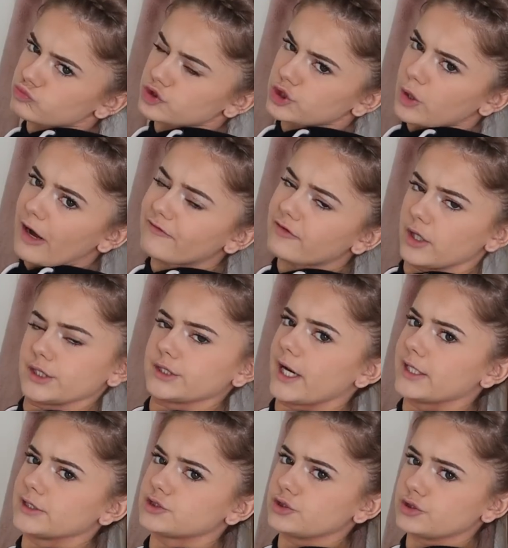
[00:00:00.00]
So I feel like
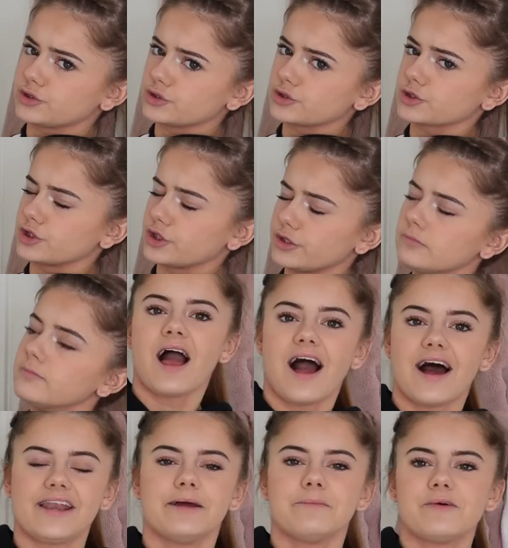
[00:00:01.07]
that is just as good.
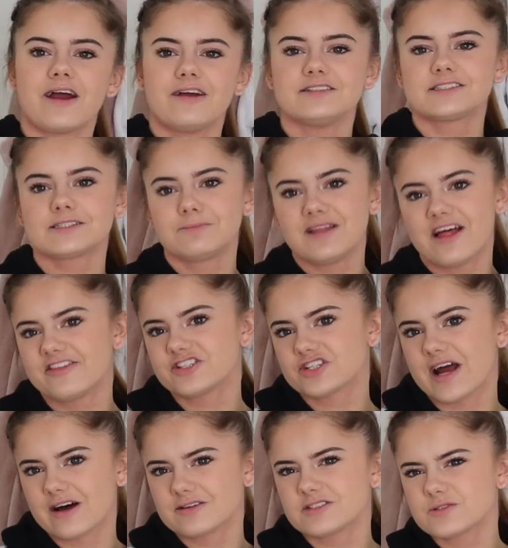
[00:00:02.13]
And I'm wearing some leather
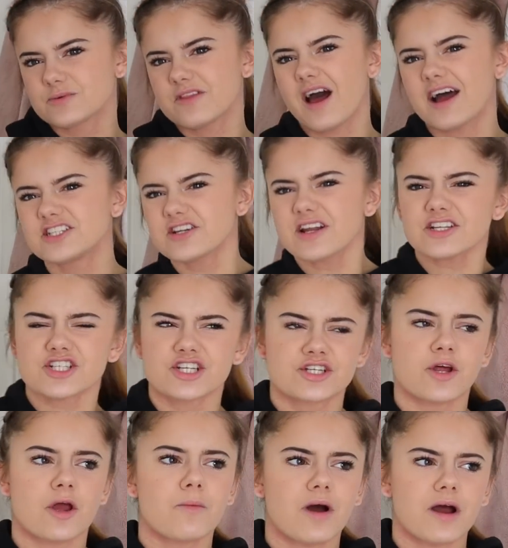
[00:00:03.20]
trousers with it. I don't actually
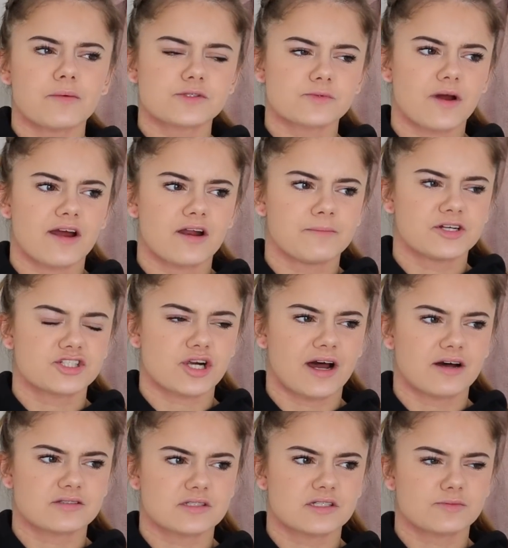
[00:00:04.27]
know what I was wearing on my
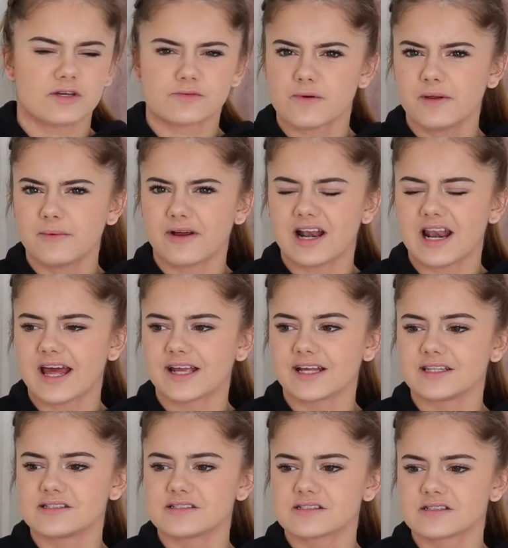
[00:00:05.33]
trousers, but I was probably wearing
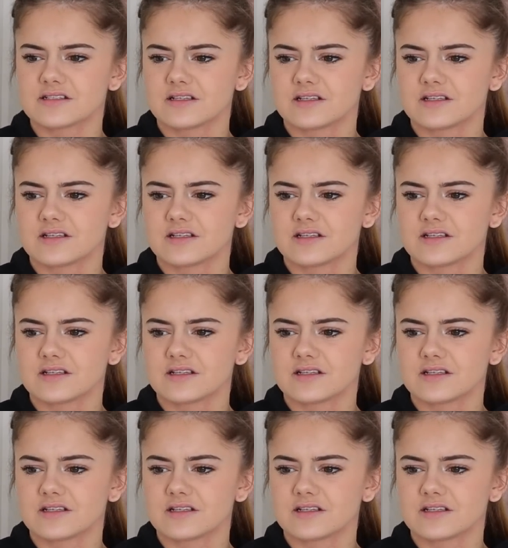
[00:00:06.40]
leggings.